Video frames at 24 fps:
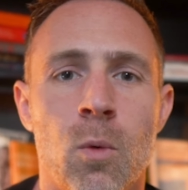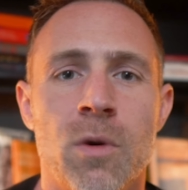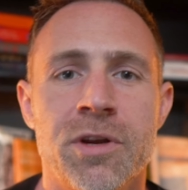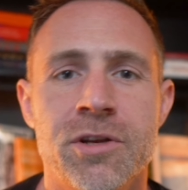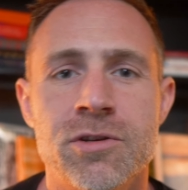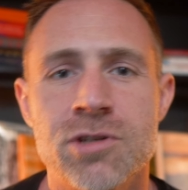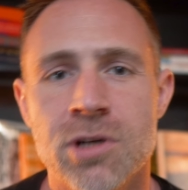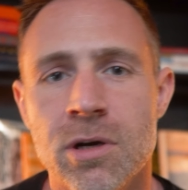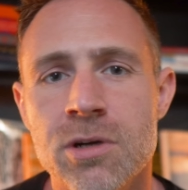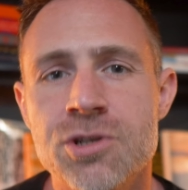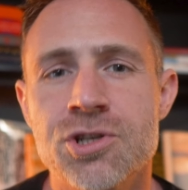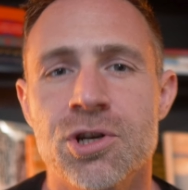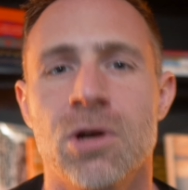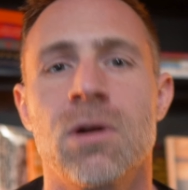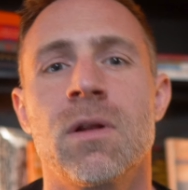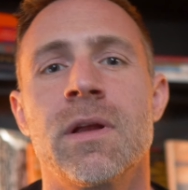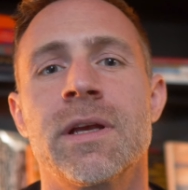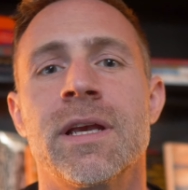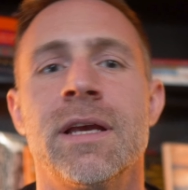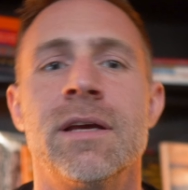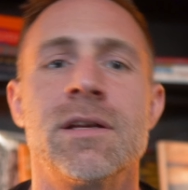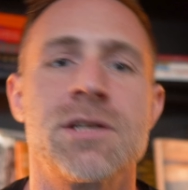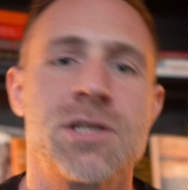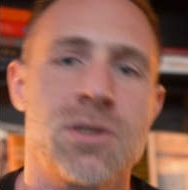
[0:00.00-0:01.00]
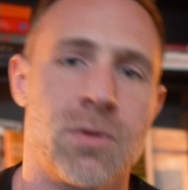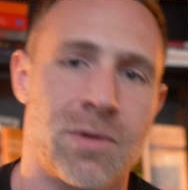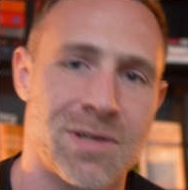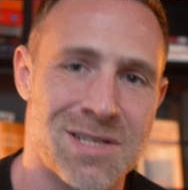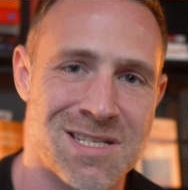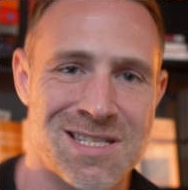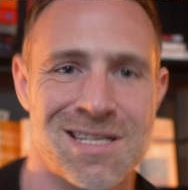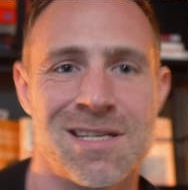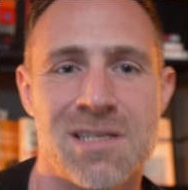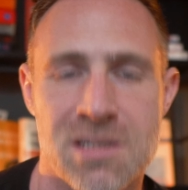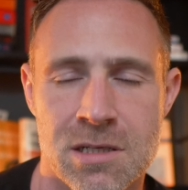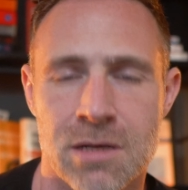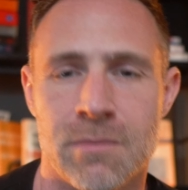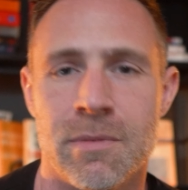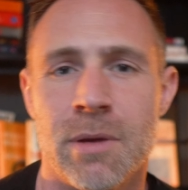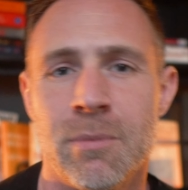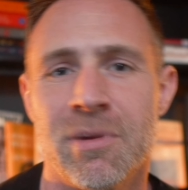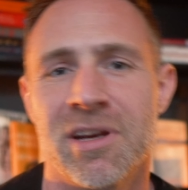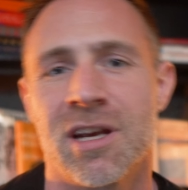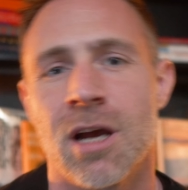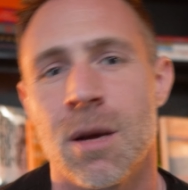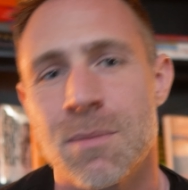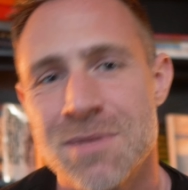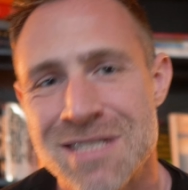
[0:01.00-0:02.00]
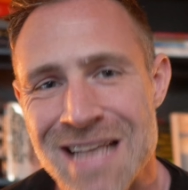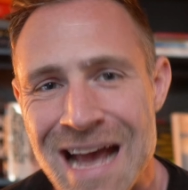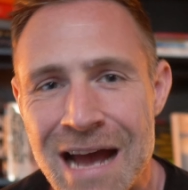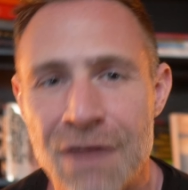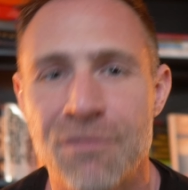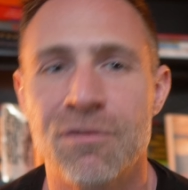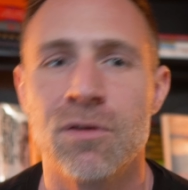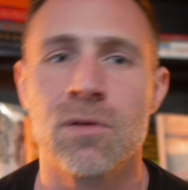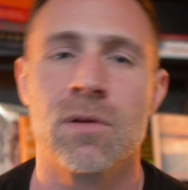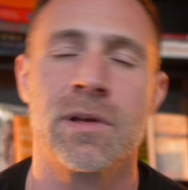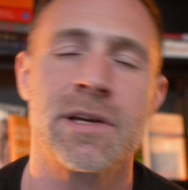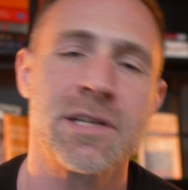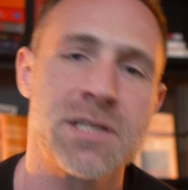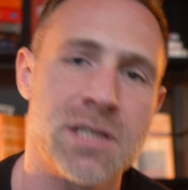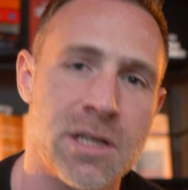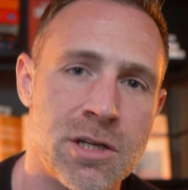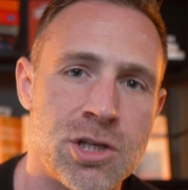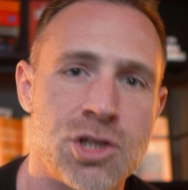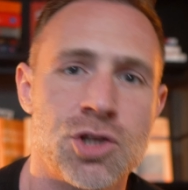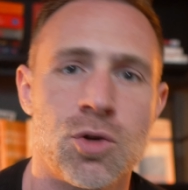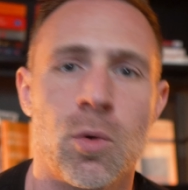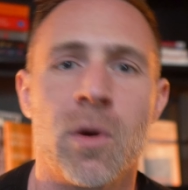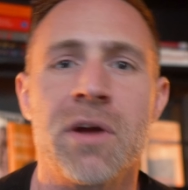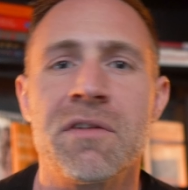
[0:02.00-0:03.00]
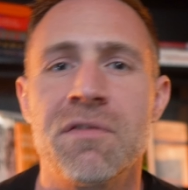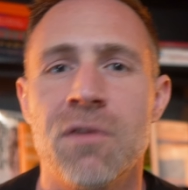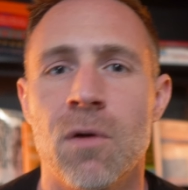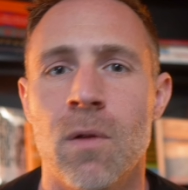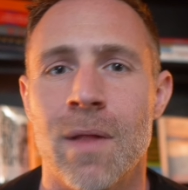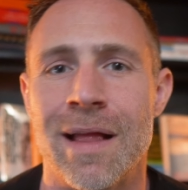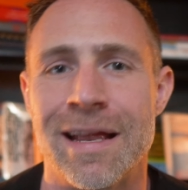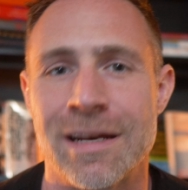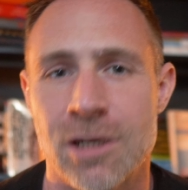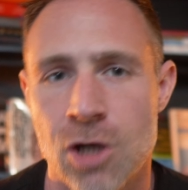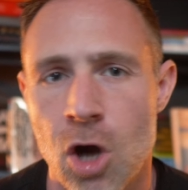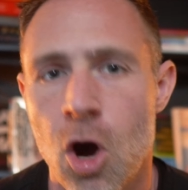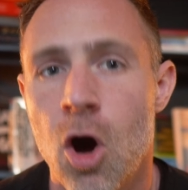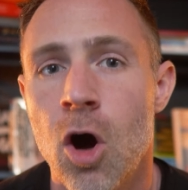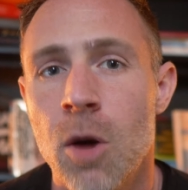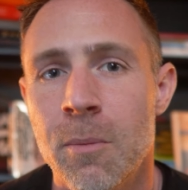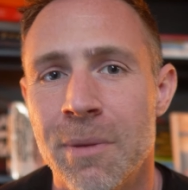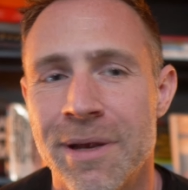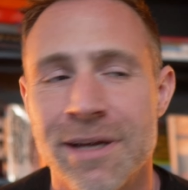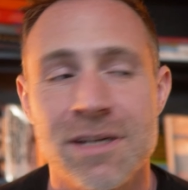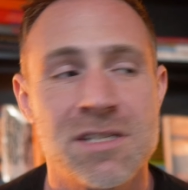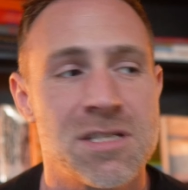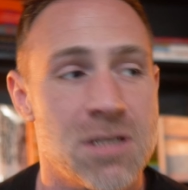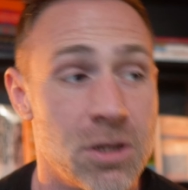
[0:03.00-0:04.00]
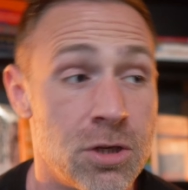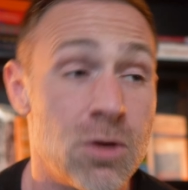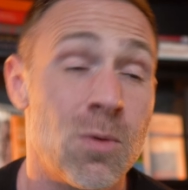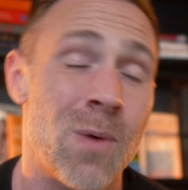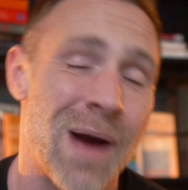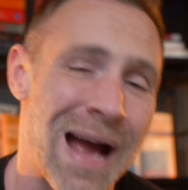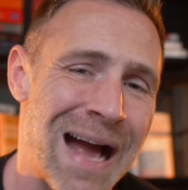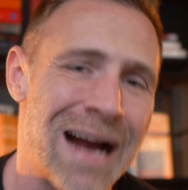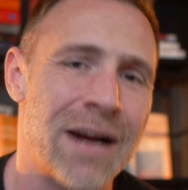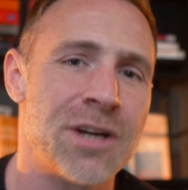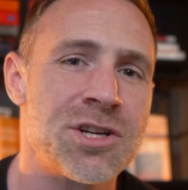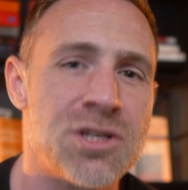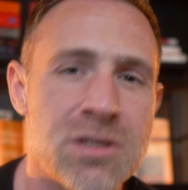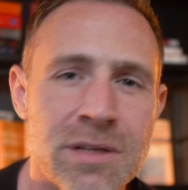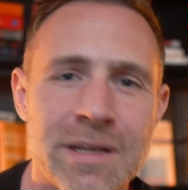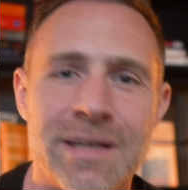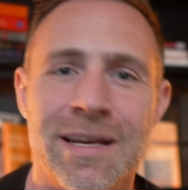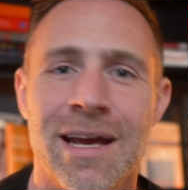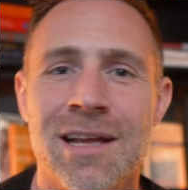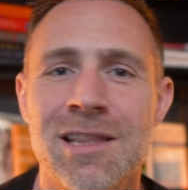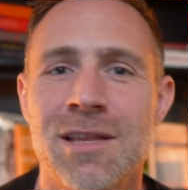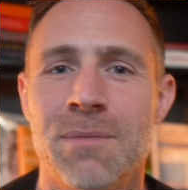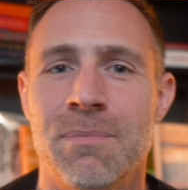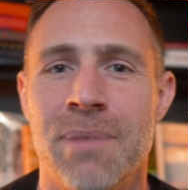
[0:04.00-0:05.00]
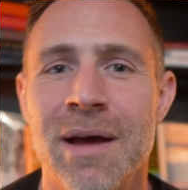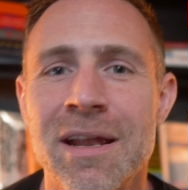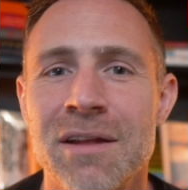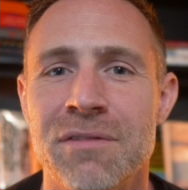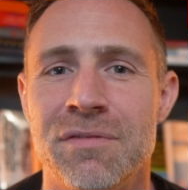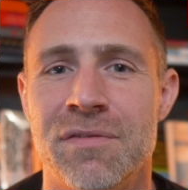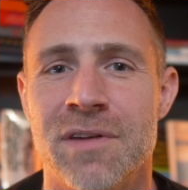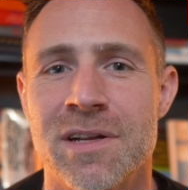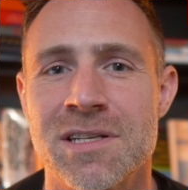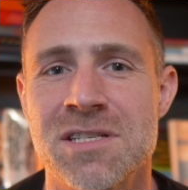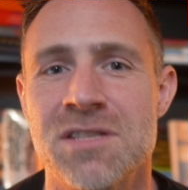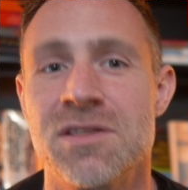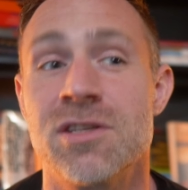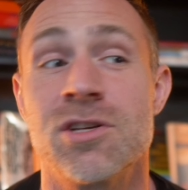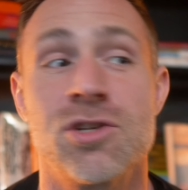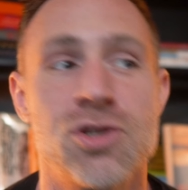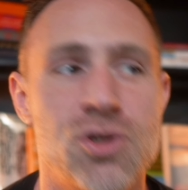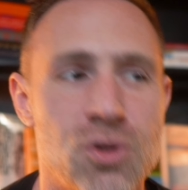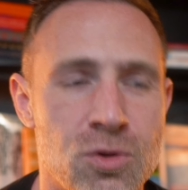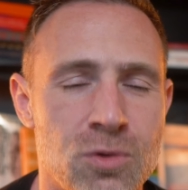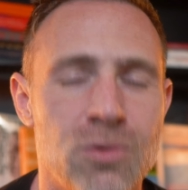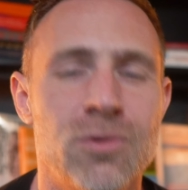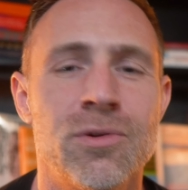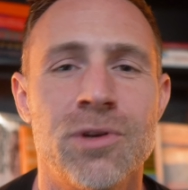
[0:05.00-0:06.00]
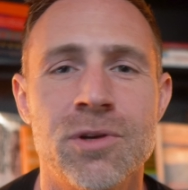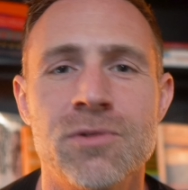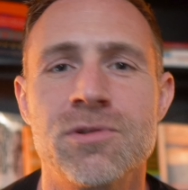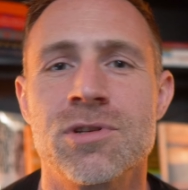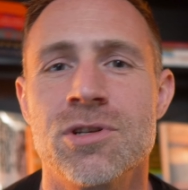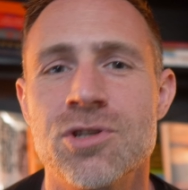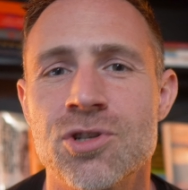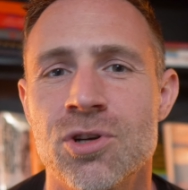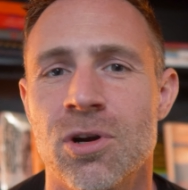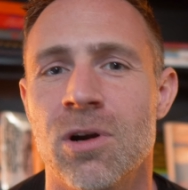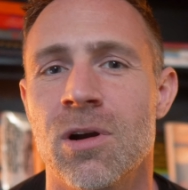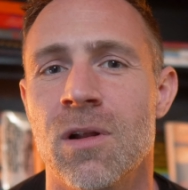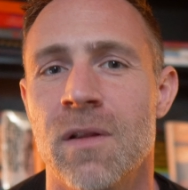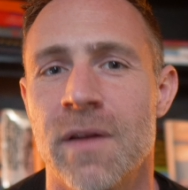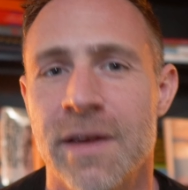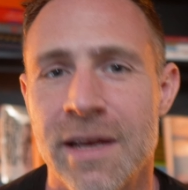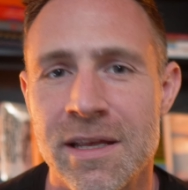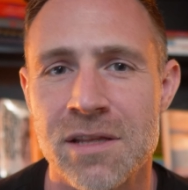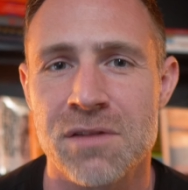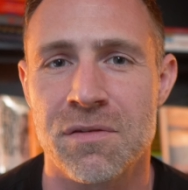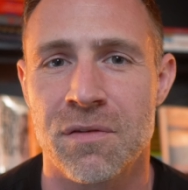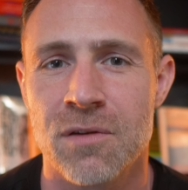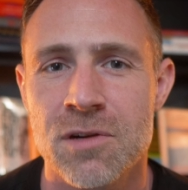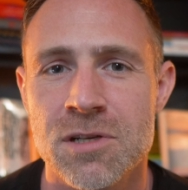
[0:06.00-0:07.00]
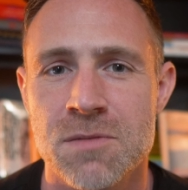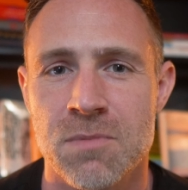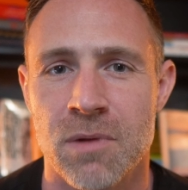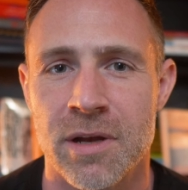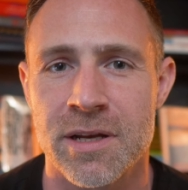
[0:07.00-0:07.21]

When you turn journaling into a system, it becomes effortless and joyful and calming. So you actually get the benefits that drew you to journaling in the first